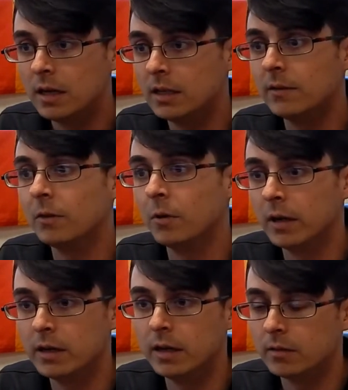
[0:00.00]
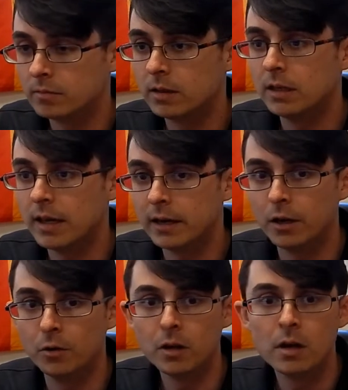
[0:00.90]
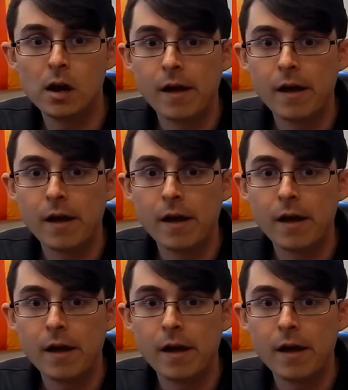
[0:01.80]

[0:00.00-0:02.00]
Definitely wanted to get that going.